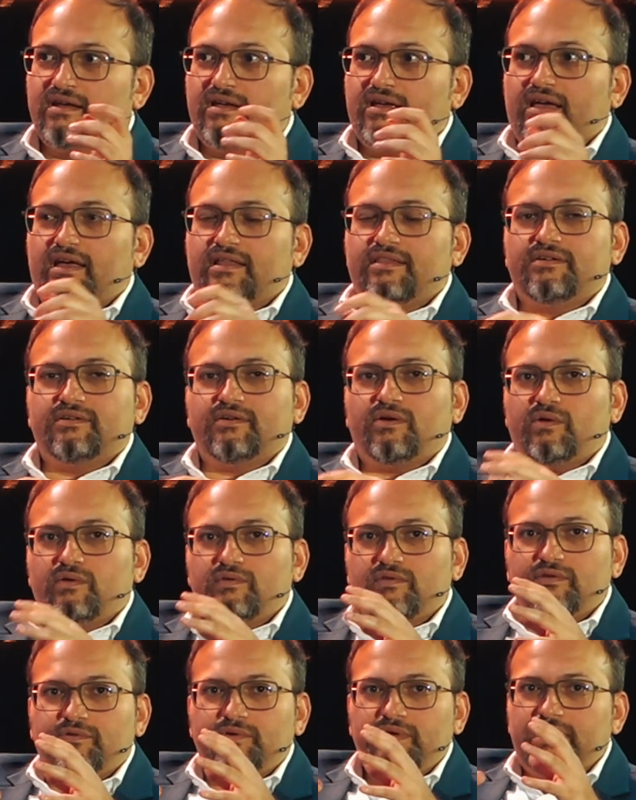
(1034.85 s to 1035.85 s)
And they're
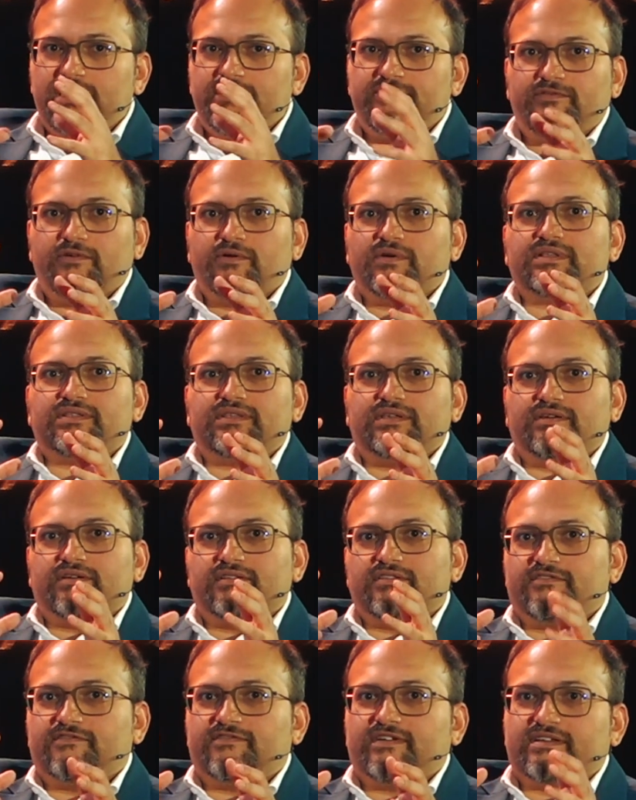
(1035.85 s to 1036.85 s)
really focusing on
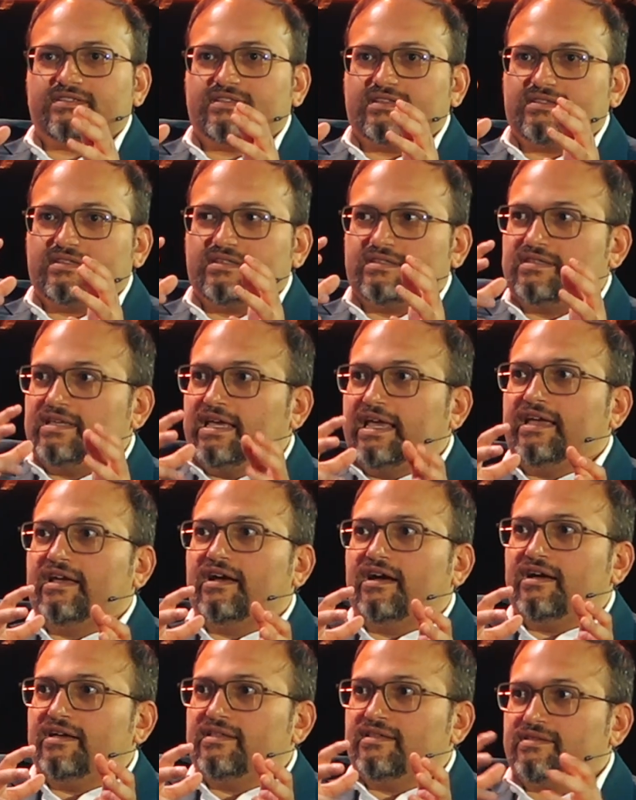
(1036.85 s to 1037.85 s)
the fact that it's
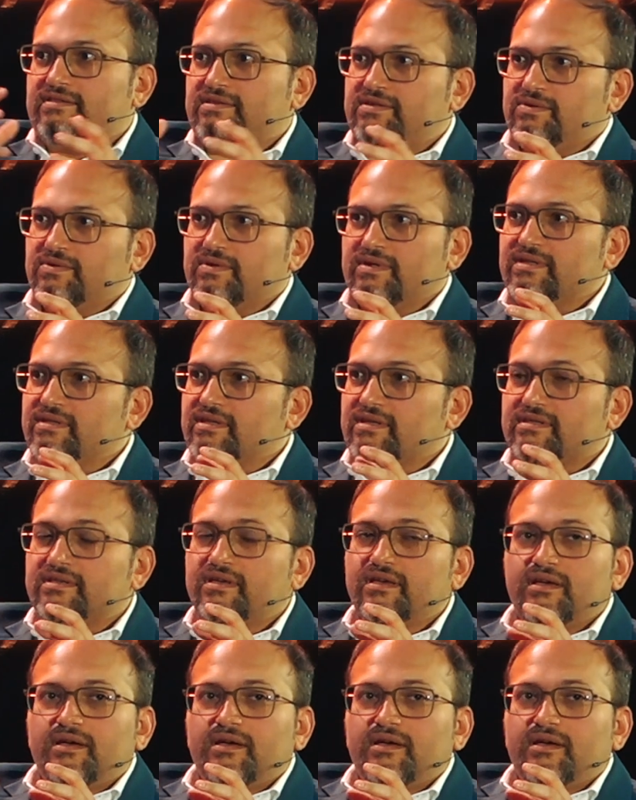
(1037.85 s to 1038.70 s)
AI that's doing this.